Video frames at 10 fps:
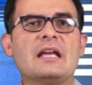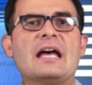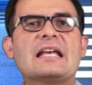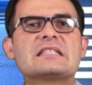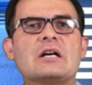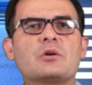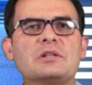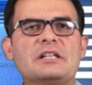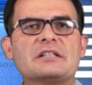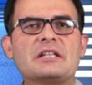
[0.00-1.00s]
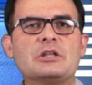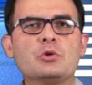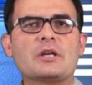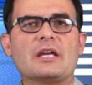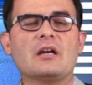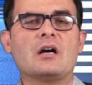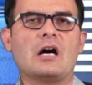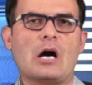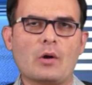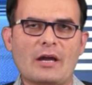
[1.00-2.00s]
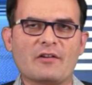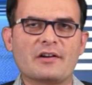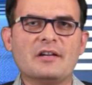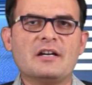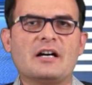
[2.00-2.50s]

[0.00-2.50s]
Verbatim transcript: has now cleared the UK, however,